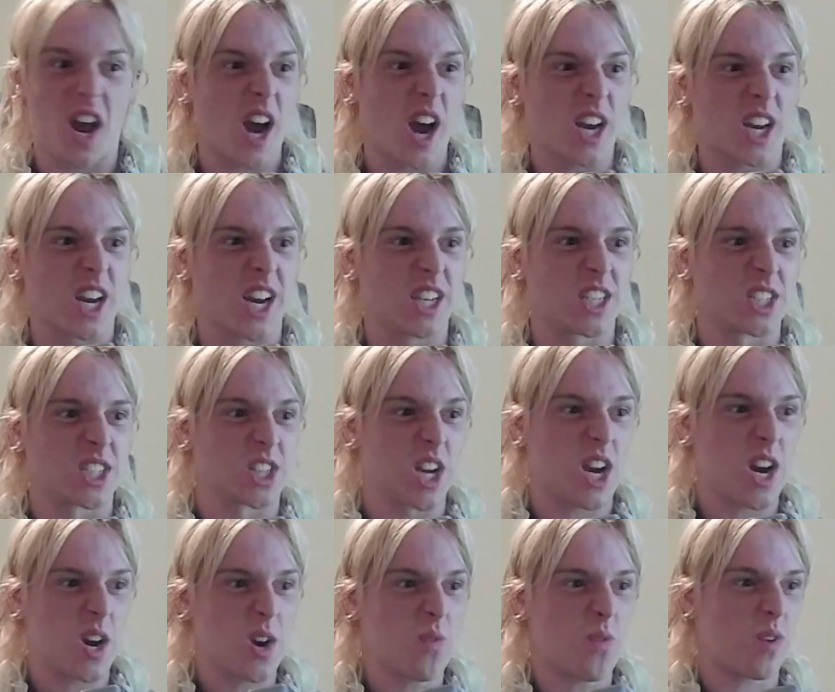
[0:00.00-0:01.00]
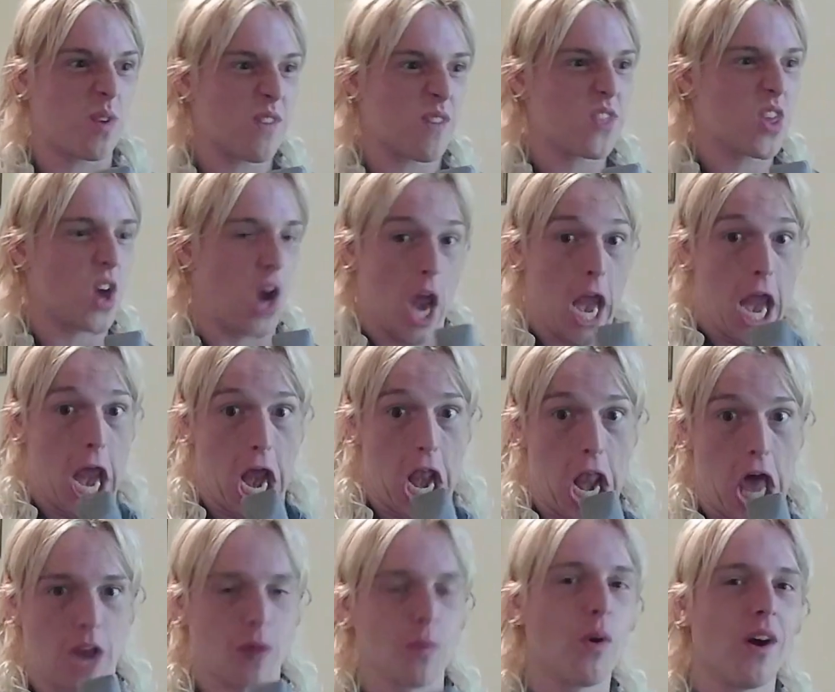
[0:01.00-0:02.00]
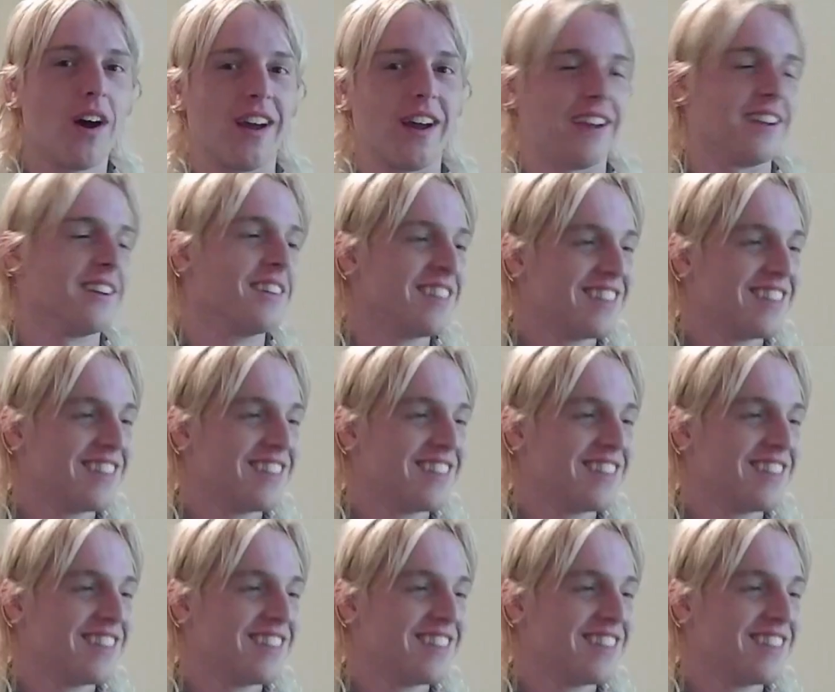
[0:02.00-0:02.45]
I get to say whatever the hell I want.